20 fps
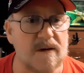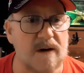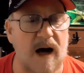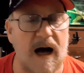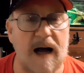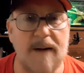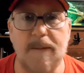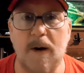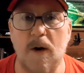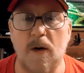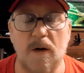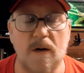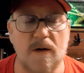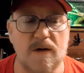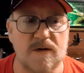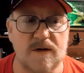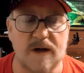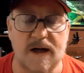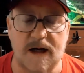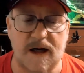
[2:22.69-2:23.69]
hot poker
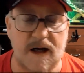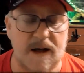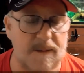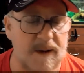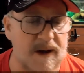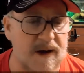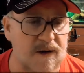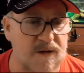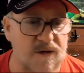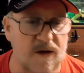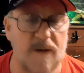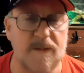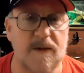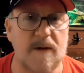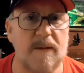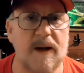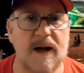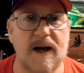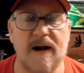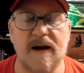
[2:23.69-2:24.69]
sticking in me or something,
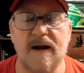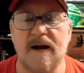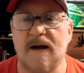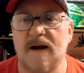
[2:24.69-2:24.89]
man,